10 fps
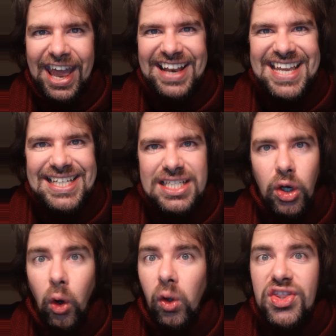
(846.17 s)
And yet
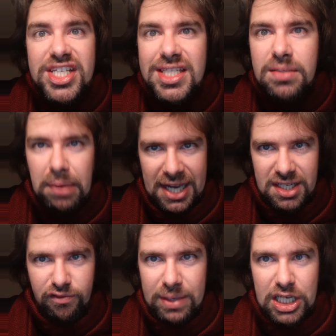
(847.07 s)
all this
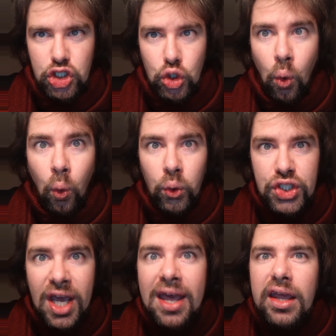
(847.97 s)
might have been endured,